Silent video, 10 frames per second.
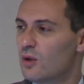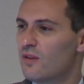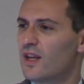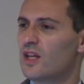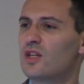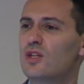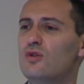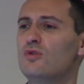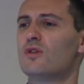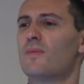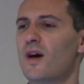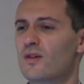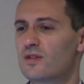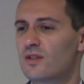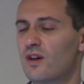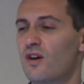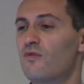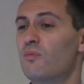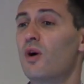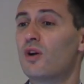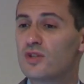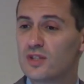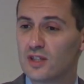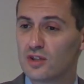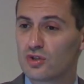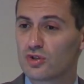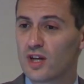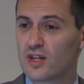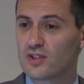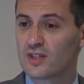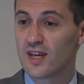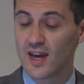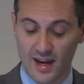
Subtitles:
we've had a huge amount of policy interest